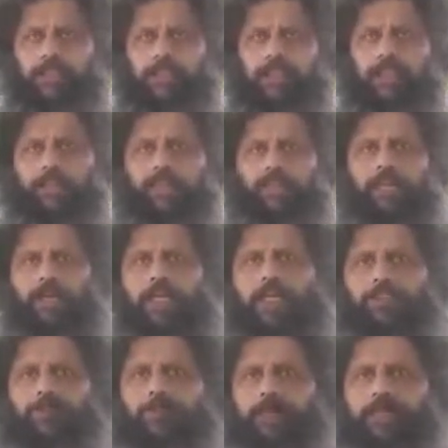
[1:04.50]
that
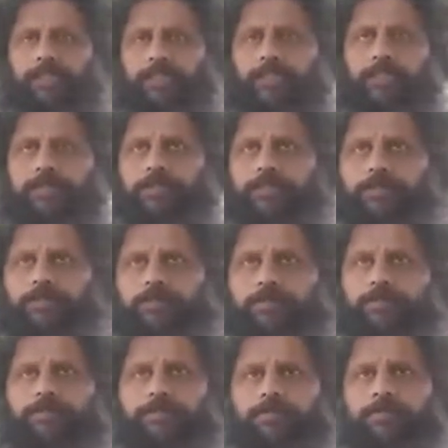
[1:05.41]
expands.
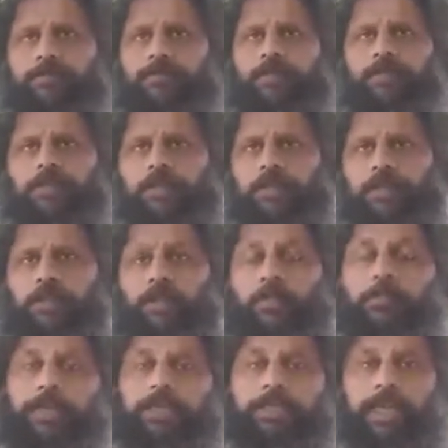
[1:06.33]

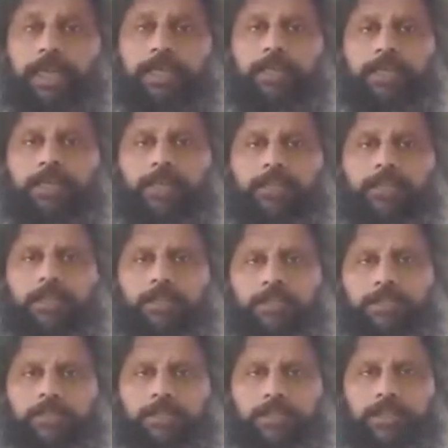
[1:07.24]
But that energy in
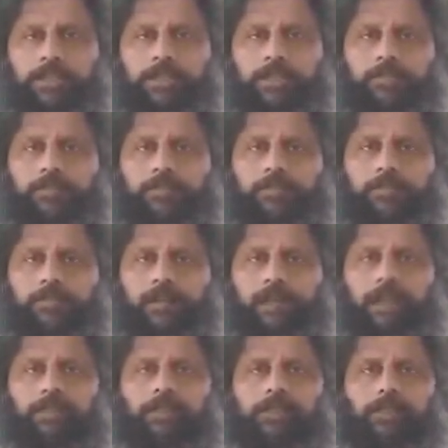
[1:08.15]
itself
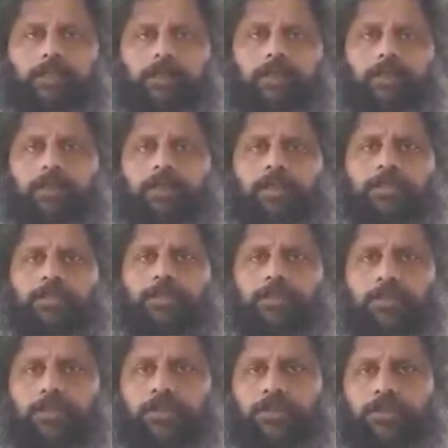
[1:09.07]
is not the
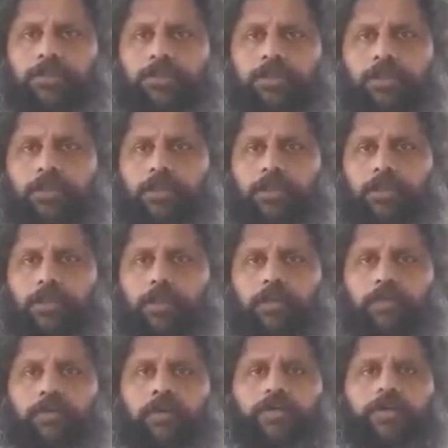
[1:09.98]
truth.
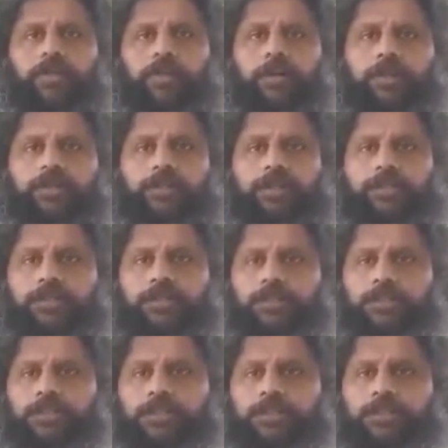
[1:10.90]
For the
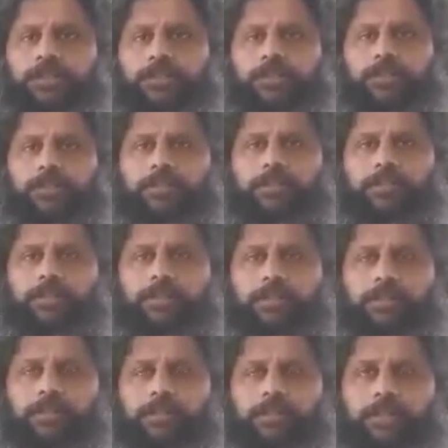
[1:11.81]
consciousness,
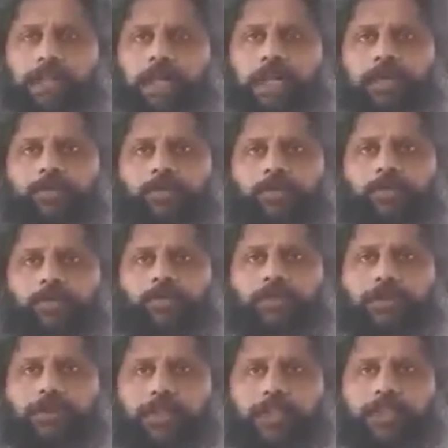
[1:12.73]
it
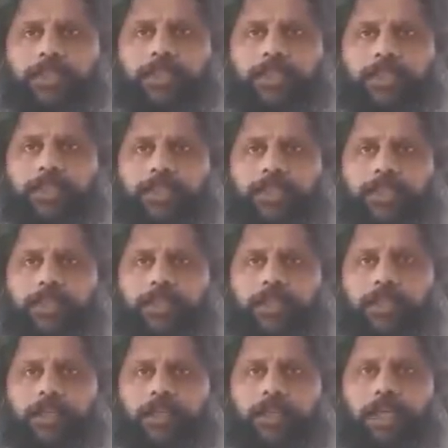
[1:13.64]
moves, it changes,
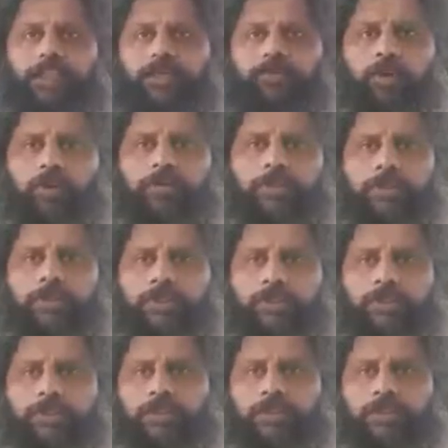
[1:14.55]
it transforms,